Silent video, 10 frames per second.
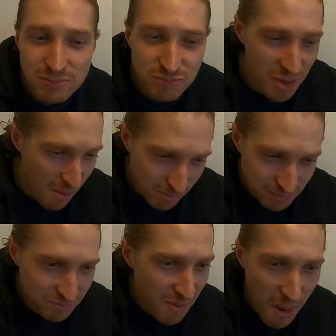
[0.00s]
Yeah.
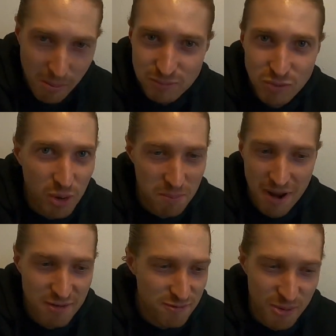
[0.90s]
Got a
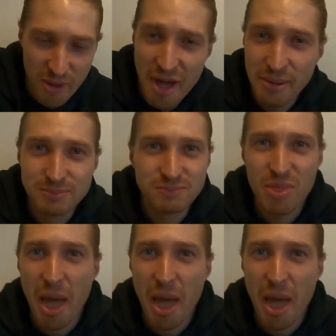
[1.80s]
plate full there.